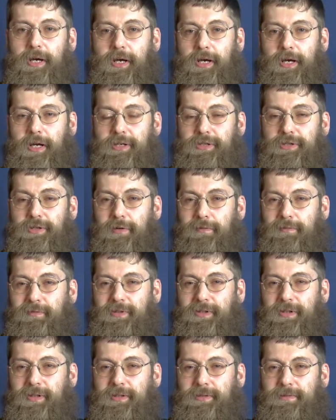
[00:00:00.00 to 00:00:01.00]
Each of
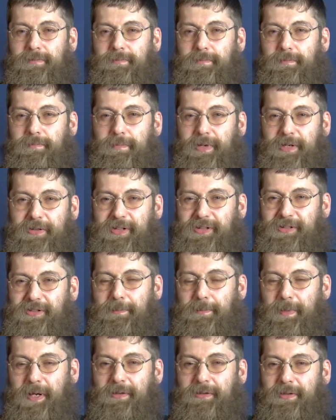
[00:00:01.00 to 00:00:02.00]
the
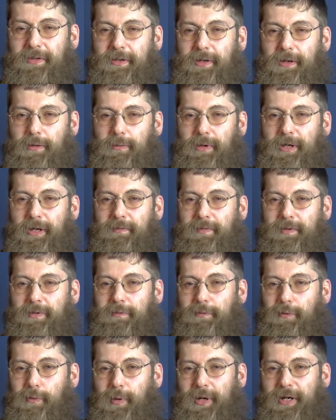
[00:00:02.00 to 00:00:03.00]
participants were given
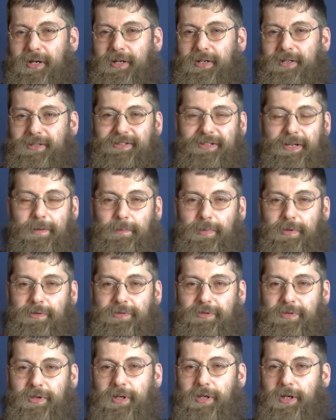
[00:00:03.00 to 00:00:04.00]
3
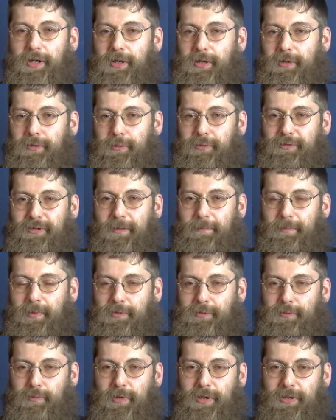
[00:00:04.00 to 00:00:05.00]
samples. 2
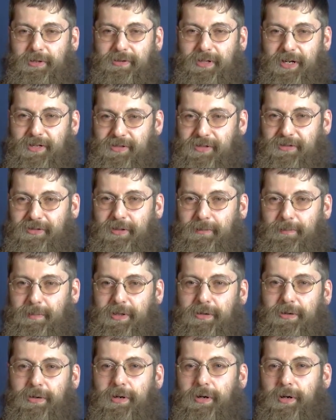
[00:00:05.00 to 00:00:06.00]
samples were digested
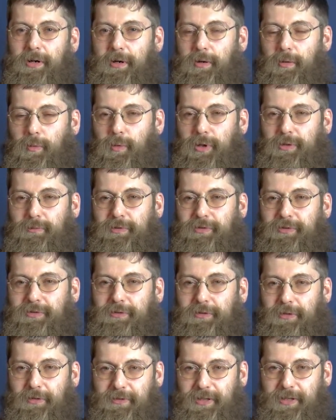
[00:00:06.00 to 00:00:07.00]
beer, 1 was
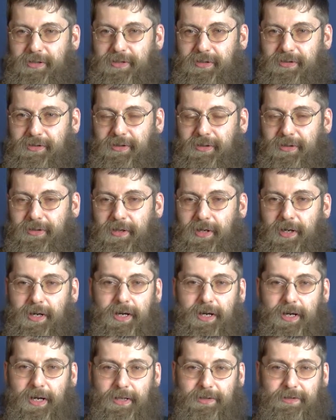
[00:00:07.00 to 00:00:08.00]
not digested,
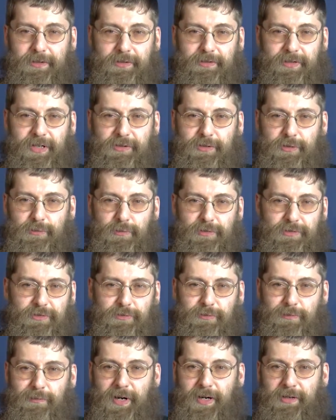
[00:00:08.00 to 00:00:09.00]
and their task was
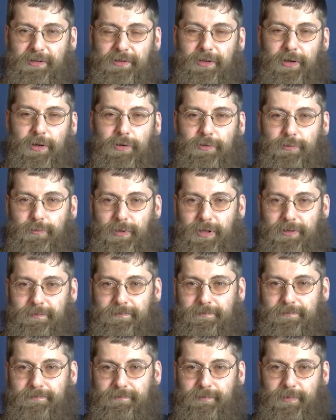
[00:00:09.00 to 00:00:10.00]
to find the odd one,
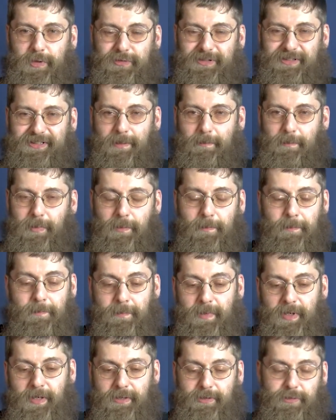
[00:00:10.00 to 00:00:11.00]
the odd sample.
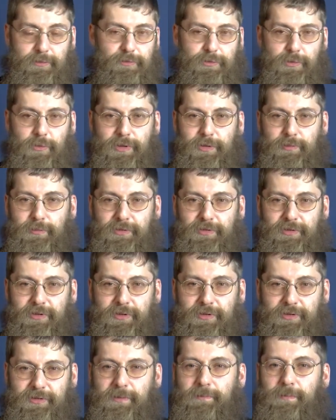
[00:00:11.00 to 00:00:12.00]
So it was a
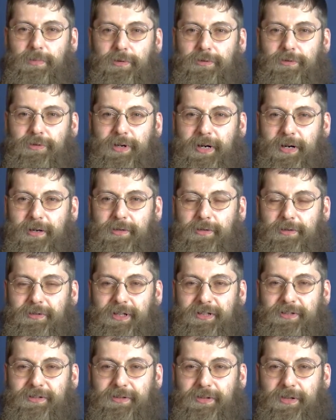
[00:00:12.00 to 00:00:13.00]
simple triangle
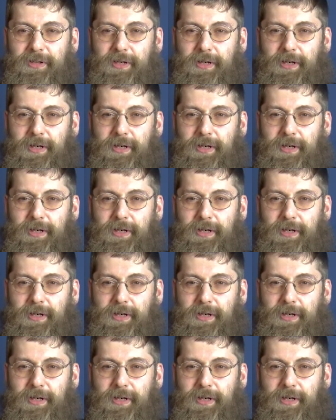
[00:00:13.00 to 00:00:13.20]
test.